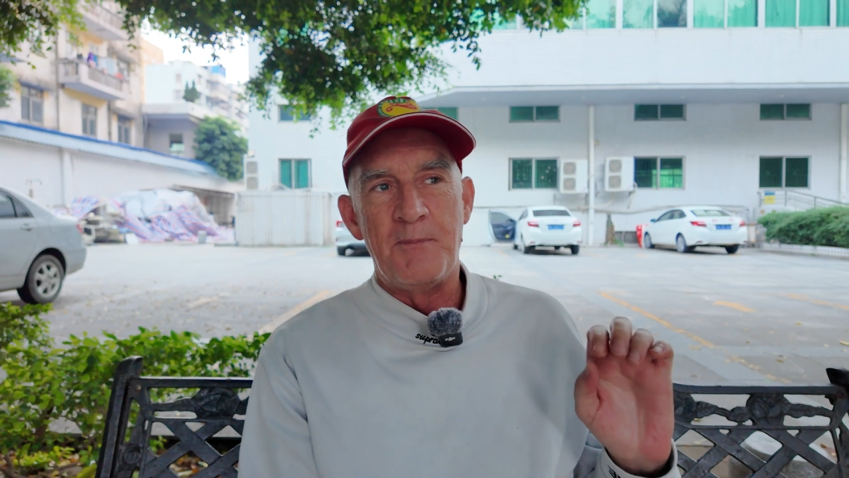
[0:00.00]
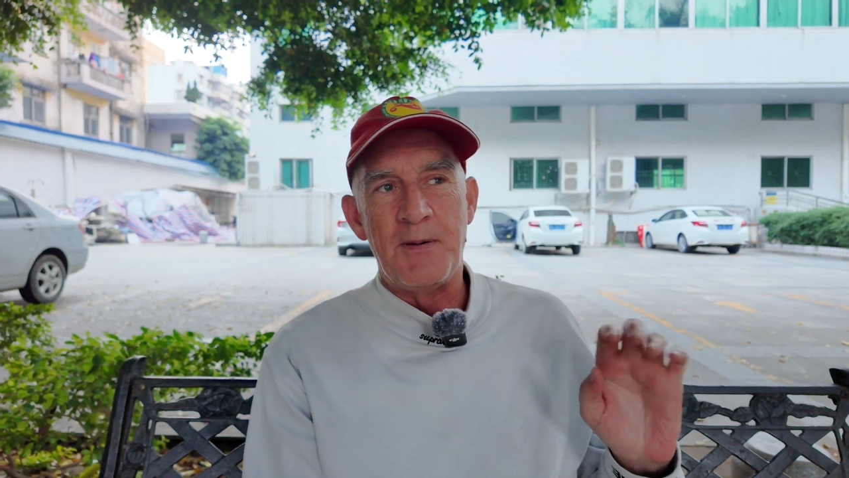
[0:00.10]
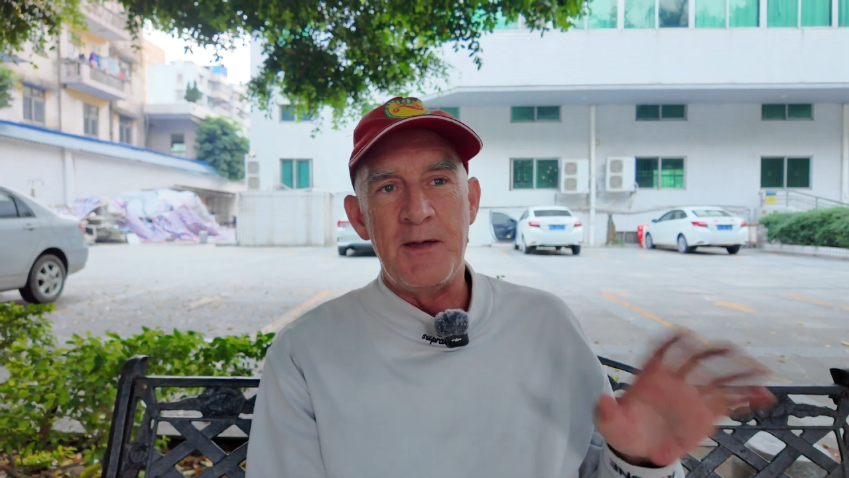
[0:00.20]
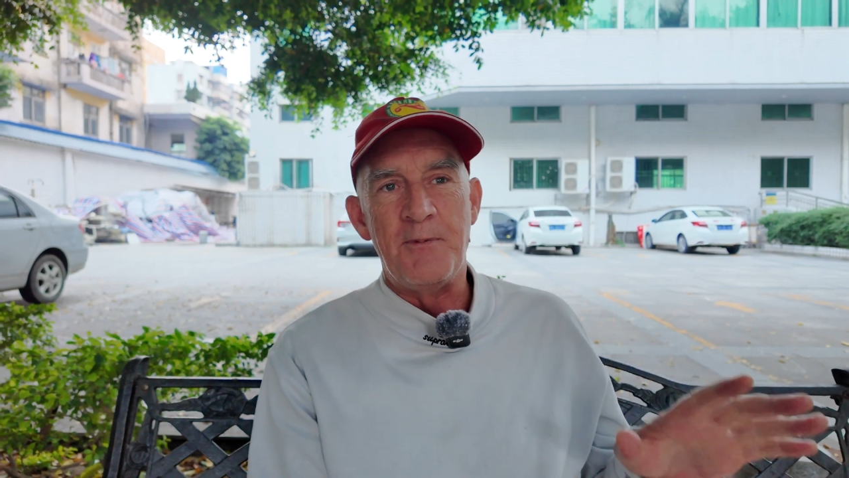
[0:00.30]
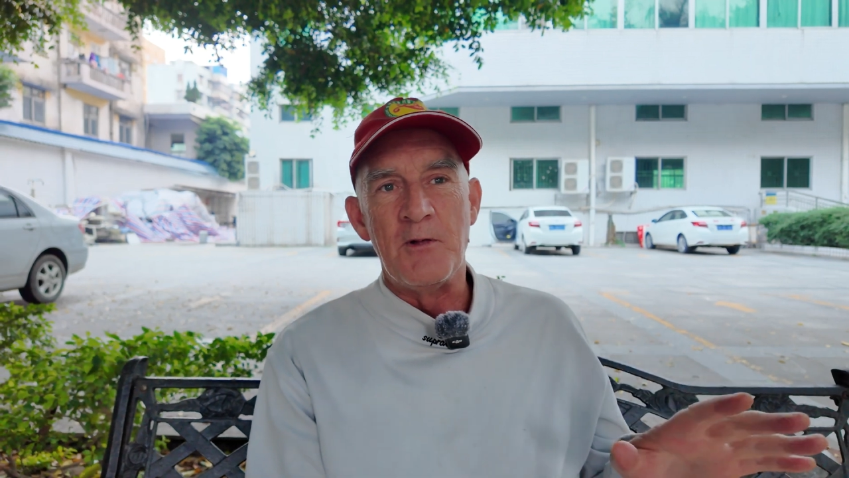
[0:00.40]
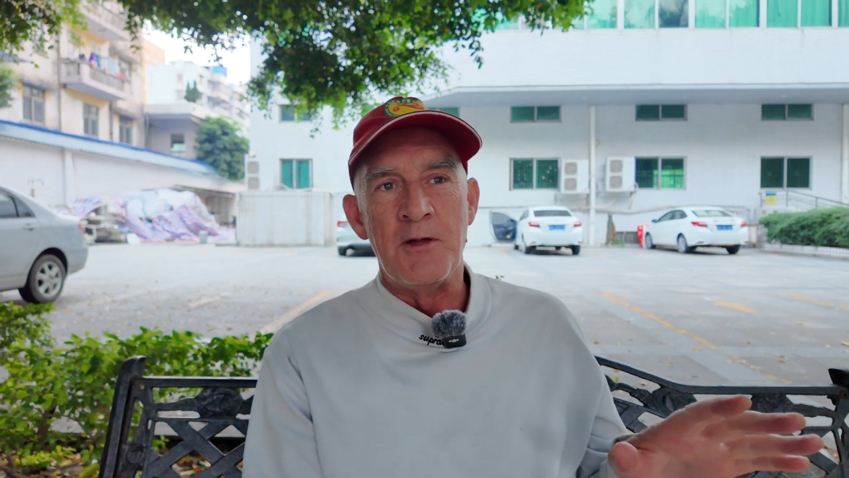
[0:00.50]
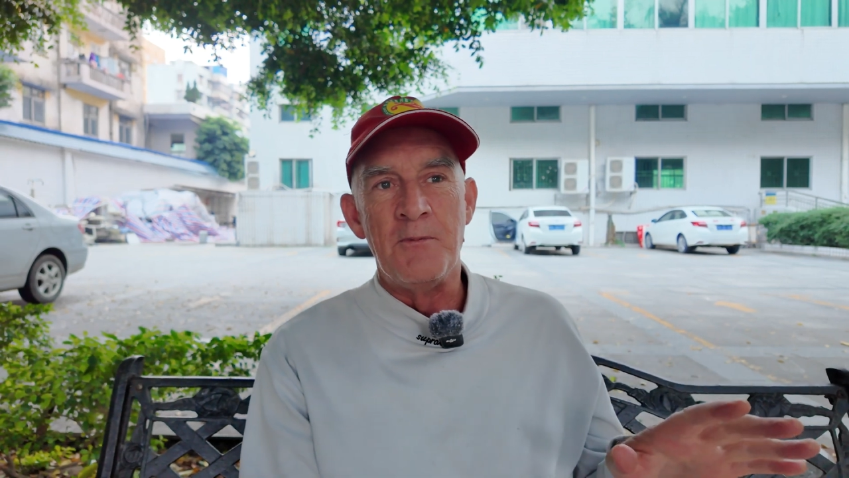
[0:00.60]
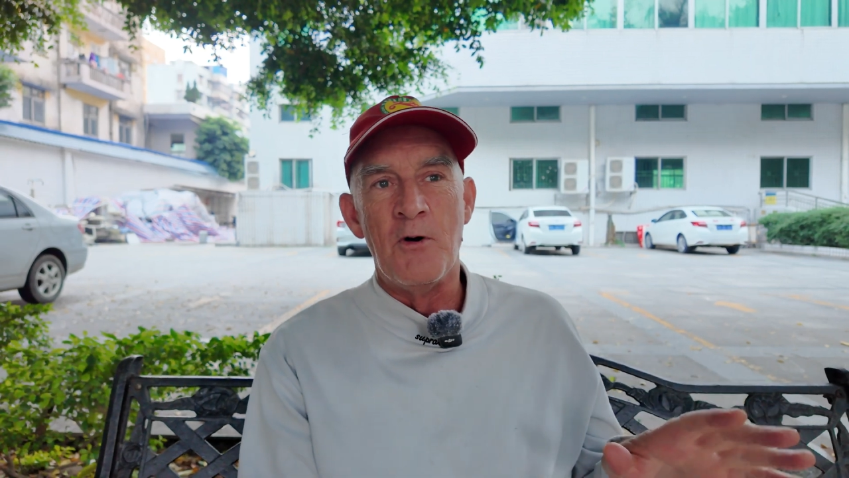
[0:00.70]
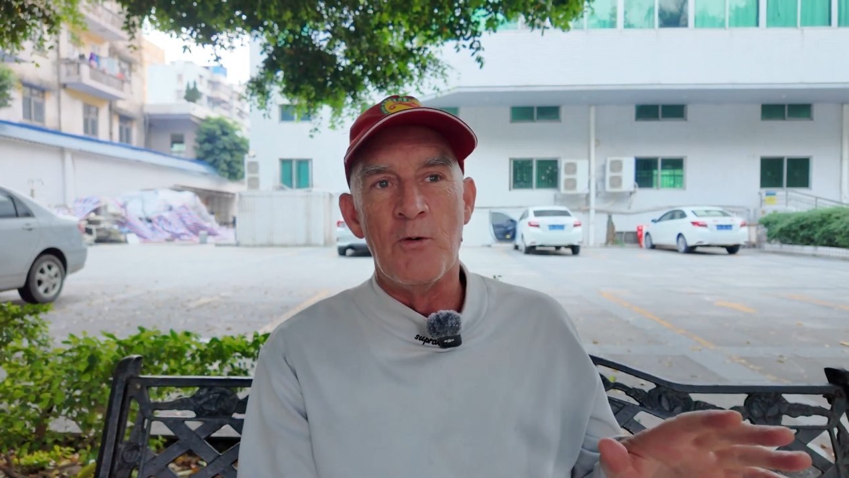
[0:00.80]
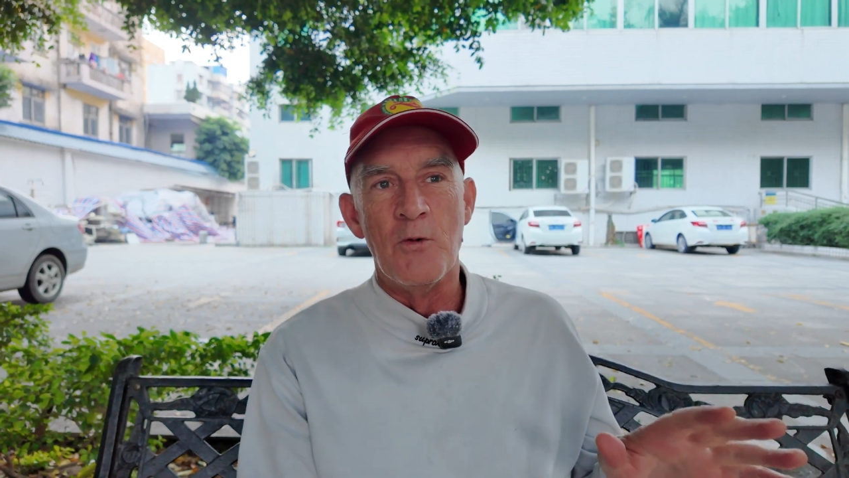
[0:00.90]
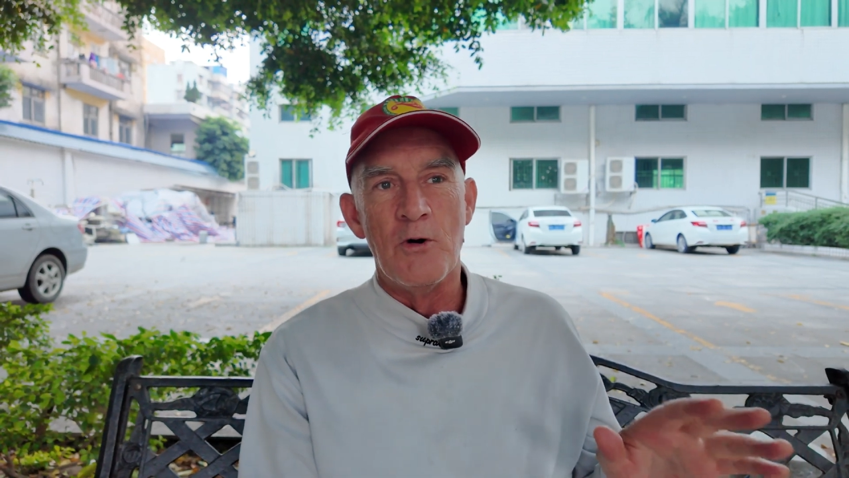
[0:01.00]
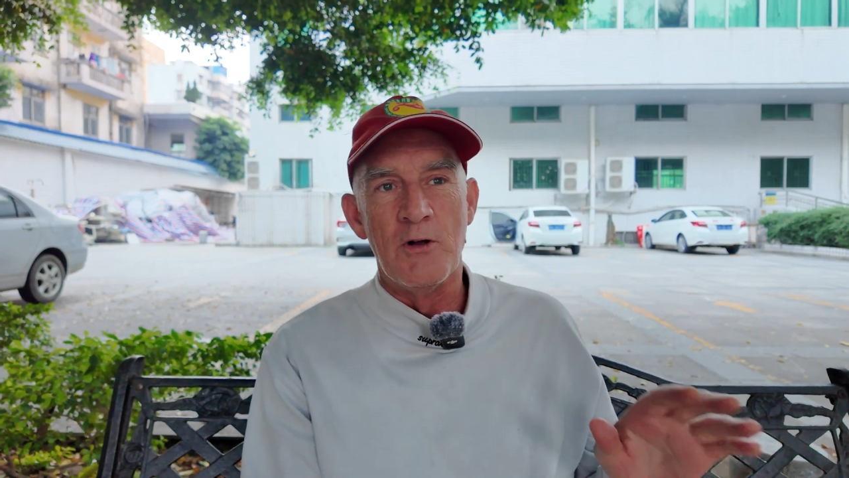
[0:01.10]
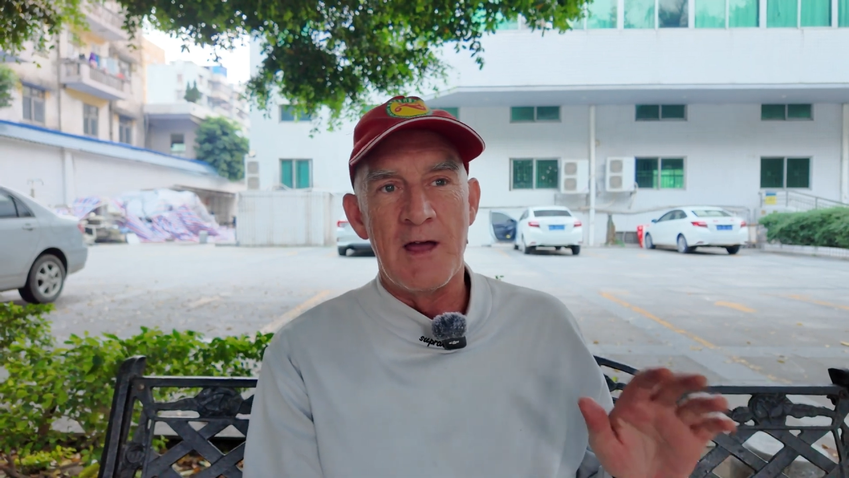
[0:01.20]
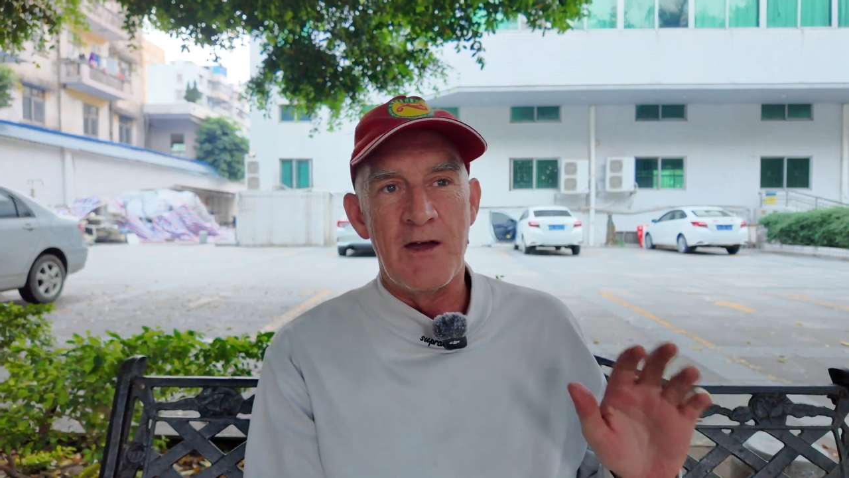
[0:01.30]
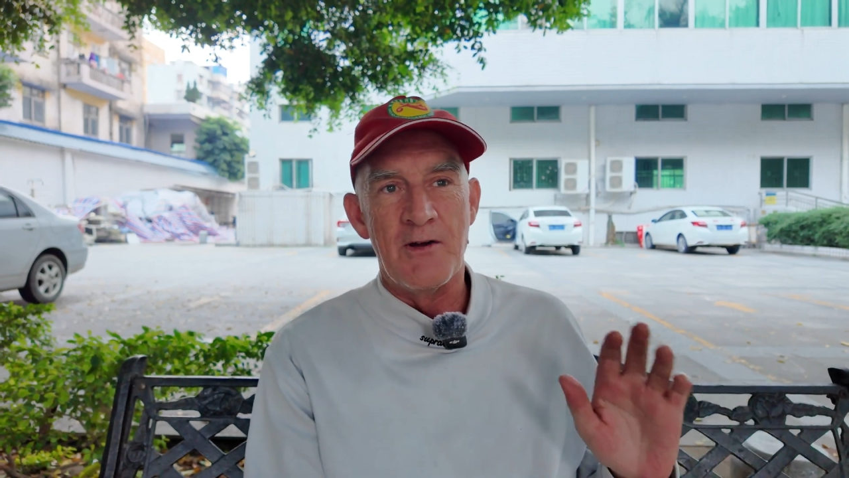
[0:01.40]
people in more
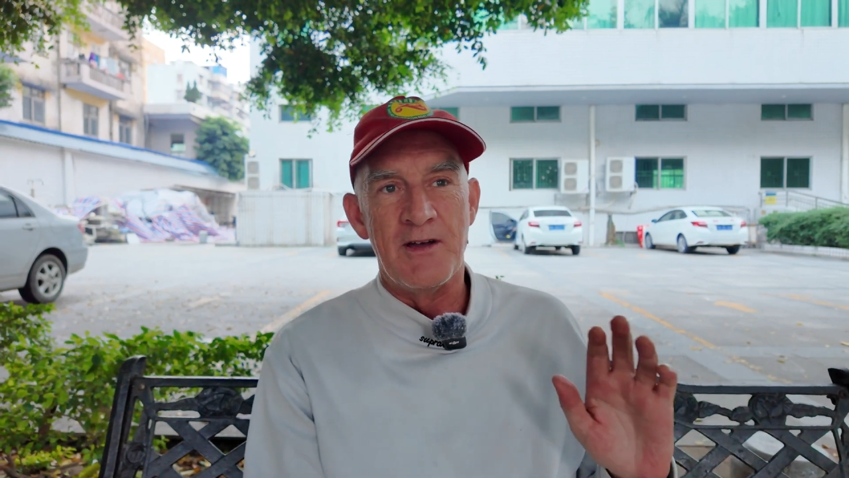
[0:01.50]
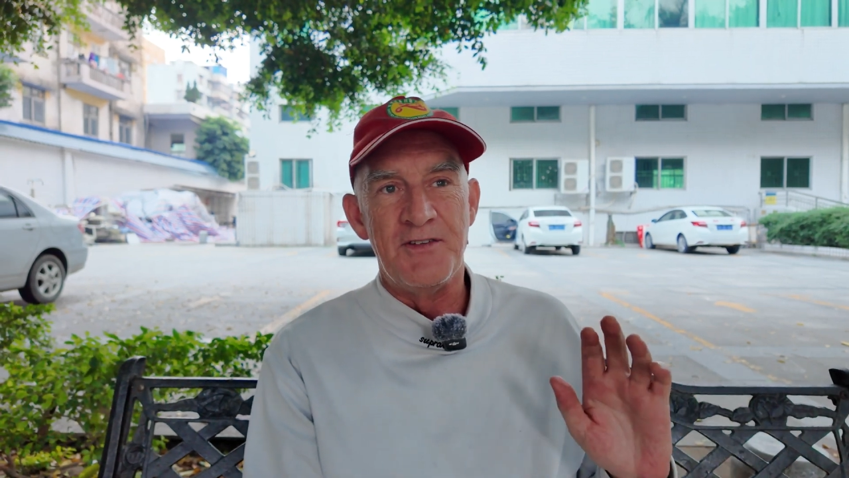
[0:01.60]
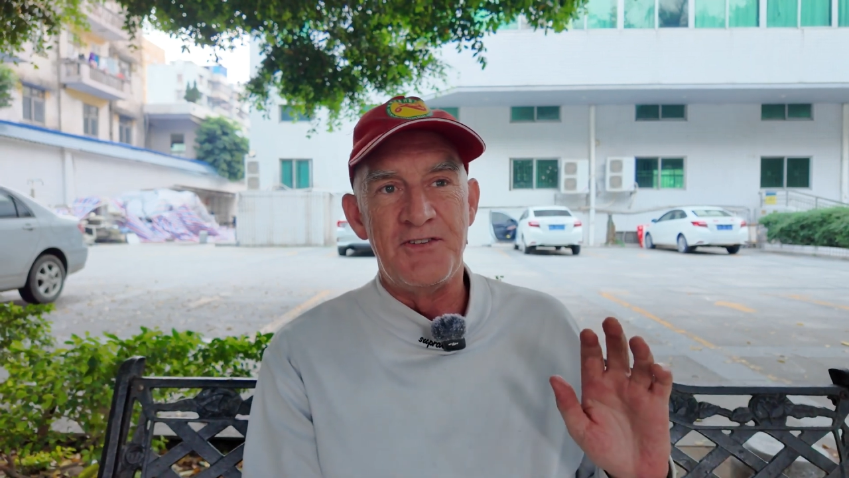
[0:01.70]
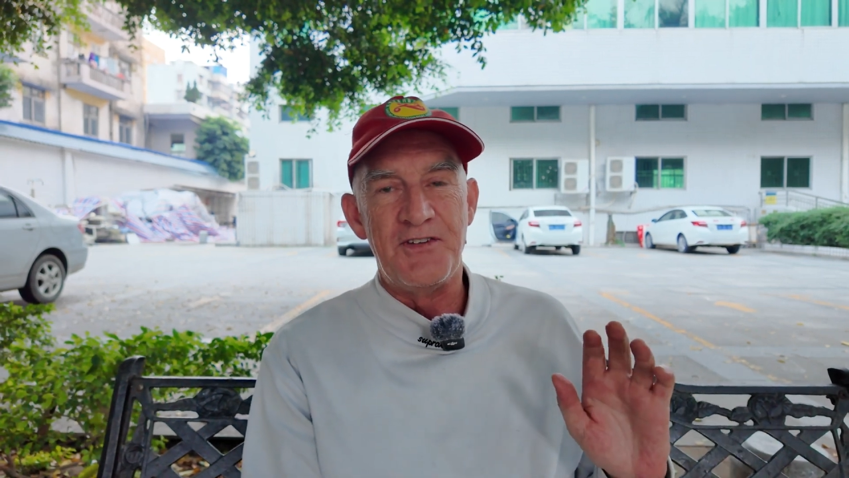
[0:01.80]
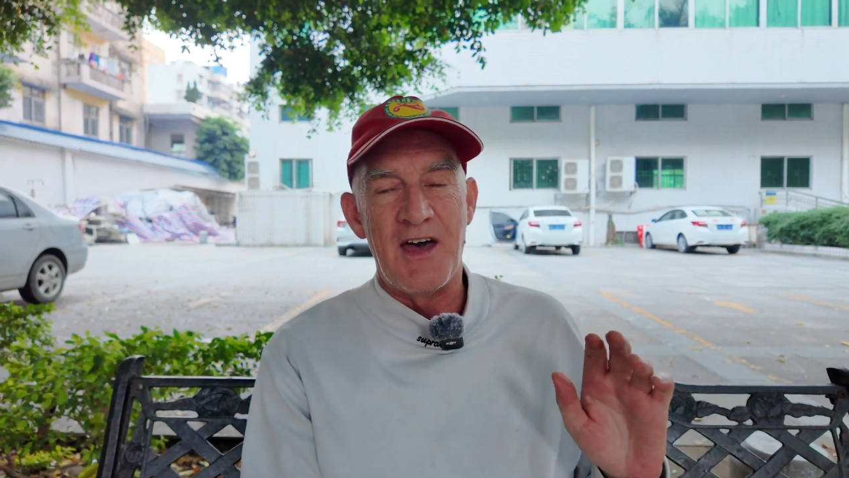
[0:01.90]
rural areas,